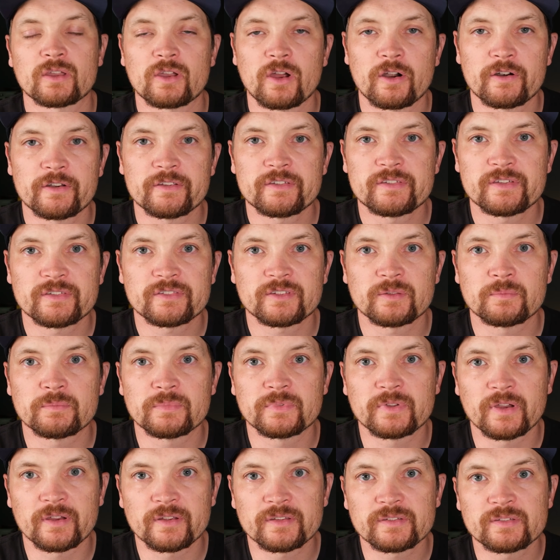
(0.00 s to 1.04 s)
Garda system
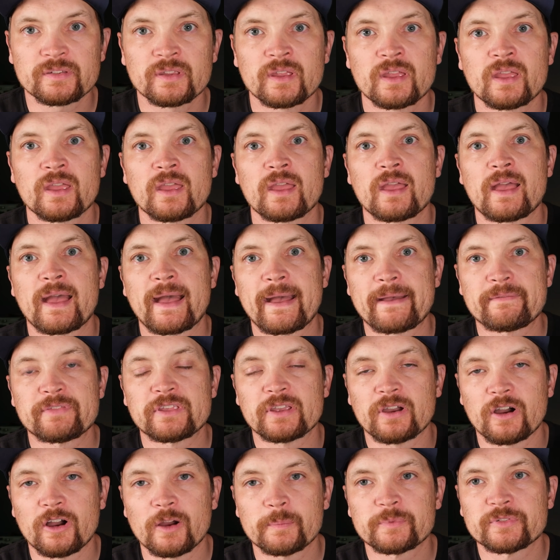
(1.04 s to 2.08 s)
does have the
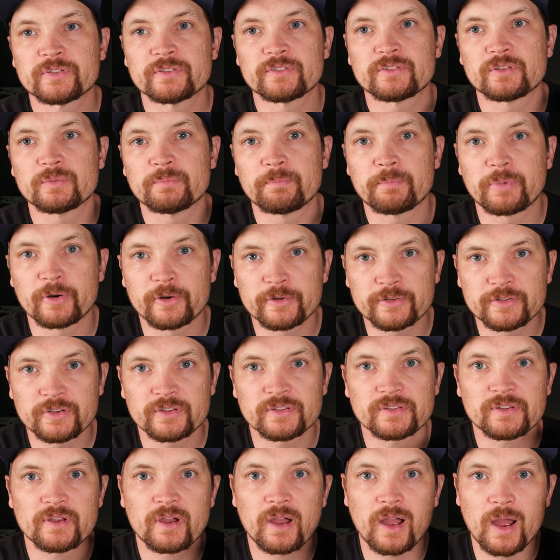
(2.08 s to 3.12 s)
option to
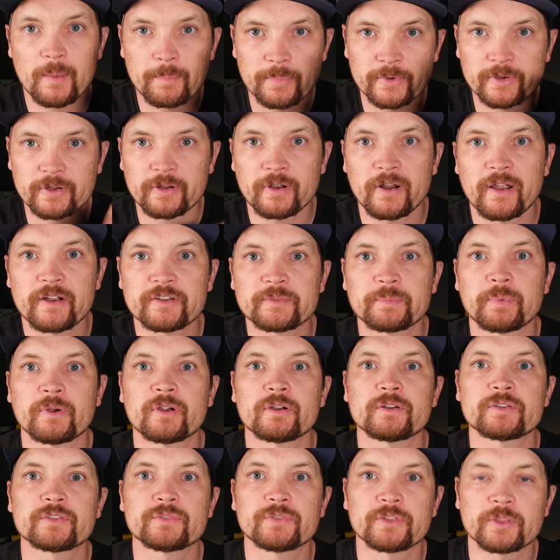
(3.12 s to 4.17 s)
purchase upper crash
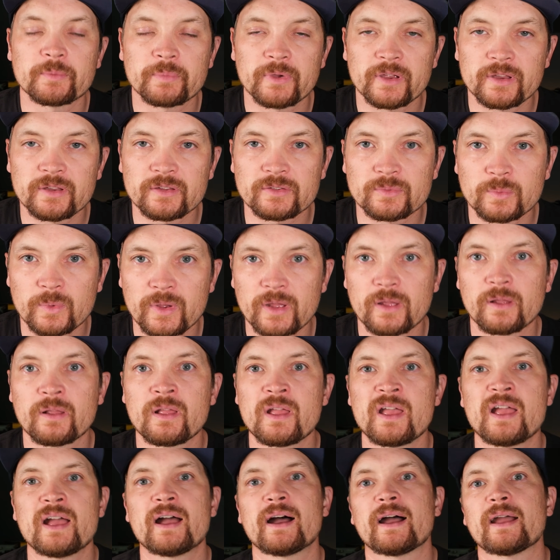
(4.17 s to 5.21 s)
bars for the bike as well.
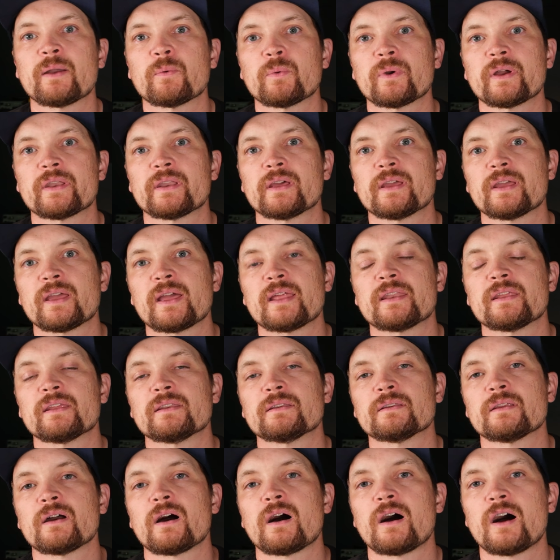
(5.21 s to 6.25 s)
I went ahead
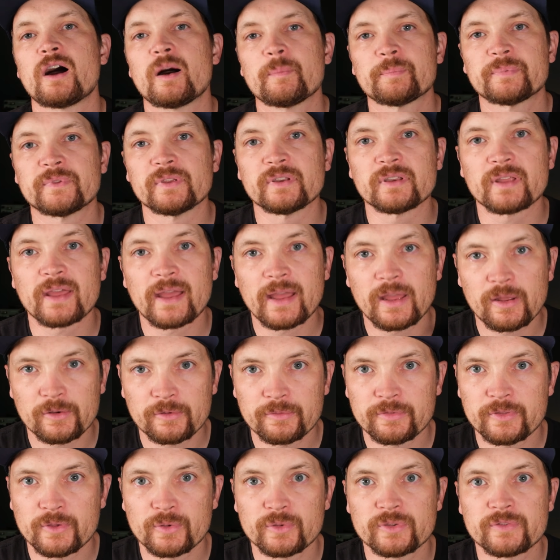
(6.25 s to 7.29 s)
and opted out
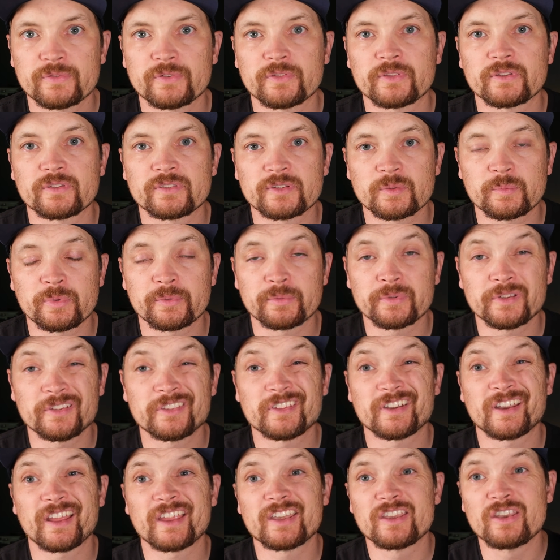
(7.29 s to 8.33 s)
of those for the simple
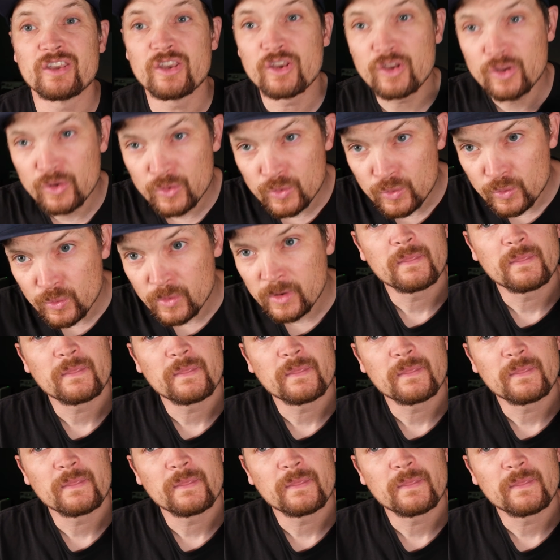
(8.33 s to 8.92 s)
reason that I knew